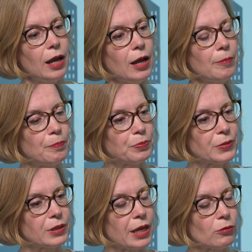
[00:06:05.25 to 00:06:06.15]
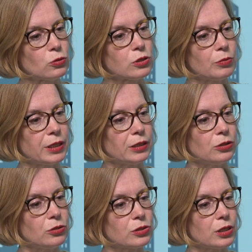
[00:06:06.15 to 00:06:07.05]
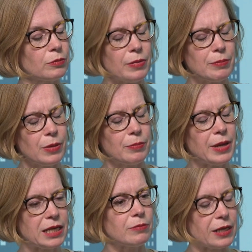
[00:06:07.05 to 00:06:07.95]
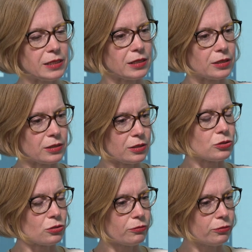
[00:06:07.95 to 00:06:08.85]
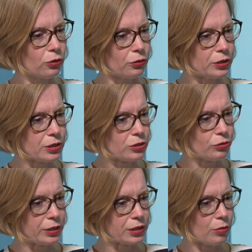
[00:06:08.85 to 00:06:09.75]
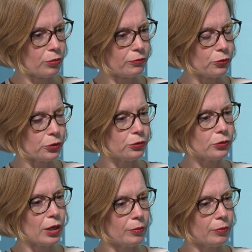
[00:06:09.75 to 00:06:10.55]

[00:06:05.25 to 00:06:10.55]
They're also being used in many sectors. There's a sort of full-on industrial example for you.